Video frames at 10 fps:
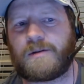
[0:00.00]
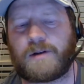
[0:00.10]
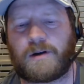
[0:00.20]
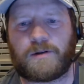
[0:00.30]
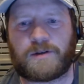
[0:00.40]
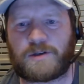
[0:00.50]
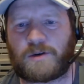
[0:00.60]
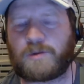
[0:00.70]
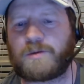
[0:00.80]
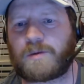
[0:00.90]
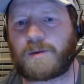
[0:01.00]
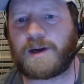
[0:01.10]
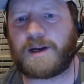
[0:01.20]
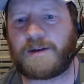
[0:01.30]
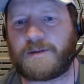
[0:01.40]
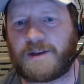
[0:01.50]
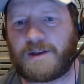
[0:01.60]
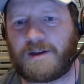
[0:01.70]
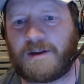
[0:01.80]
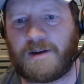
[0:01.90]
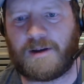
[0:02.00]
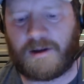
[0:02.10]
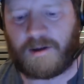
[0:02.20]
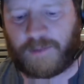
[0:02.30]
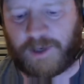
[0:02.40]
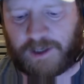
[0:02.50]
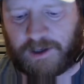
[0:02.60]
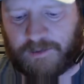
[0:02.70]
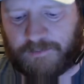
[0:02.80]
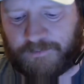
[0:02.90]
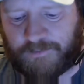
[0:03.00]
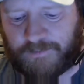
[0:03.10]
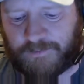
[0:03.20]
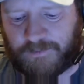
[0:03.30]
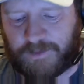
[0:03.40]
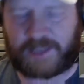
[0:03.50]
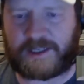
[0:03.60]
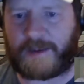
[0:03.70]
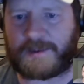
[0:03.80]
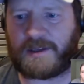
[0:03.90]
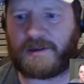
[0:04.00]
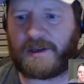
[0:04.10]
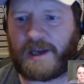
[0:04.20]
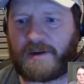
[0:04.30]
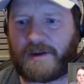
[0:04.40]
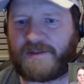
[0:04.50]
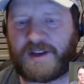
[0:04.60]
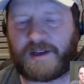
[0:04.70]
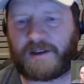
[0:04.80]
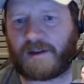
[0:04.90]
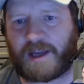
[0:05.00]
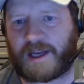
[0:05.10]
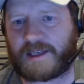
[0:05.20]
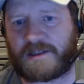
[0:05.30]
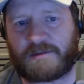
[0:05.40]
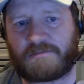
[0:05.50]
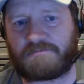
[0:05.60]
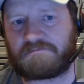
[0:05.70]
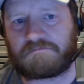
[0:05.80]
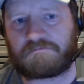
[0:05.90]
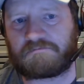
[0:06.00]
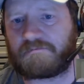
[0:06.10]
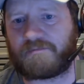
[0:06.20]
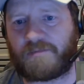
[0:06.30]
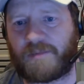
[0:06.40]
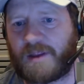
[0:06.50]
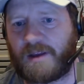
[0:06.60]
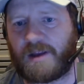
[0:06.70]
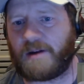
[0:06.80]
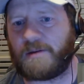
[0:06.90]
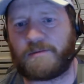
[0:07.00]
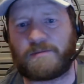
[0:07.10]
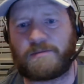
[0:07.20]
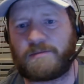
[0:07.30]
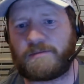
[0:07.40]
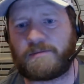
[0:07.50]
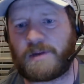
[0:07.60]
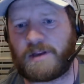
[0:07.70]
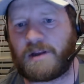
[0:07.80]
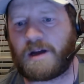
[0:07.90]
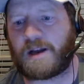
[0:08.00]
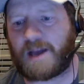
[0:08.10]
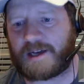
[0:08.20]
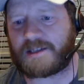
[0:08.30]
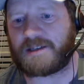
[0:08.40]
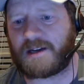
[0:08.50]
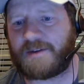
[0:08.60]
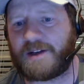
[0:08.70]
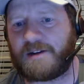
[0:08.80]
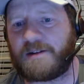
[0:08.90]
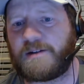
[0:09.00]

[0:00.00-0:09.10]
all the circles were right and everything. But that's absolutely how I've hidden the last lot of caches that I've hidden